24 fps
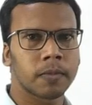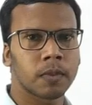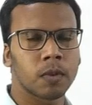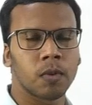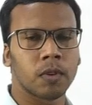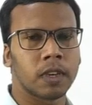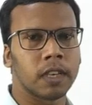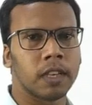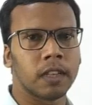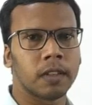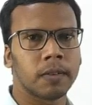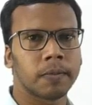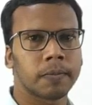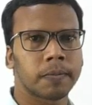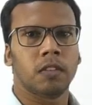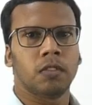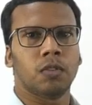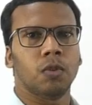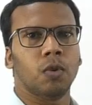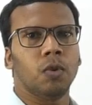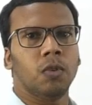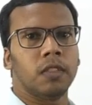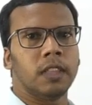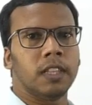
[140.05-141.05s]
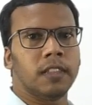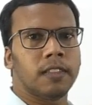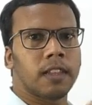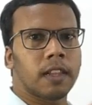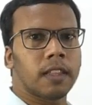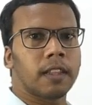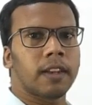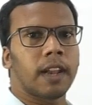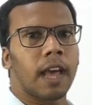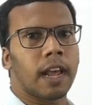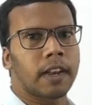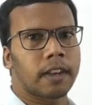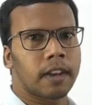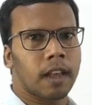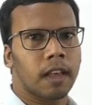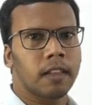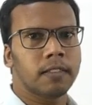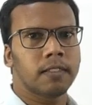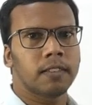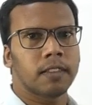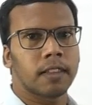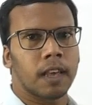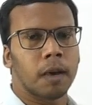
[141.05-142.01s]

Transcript: Okay, so these are the data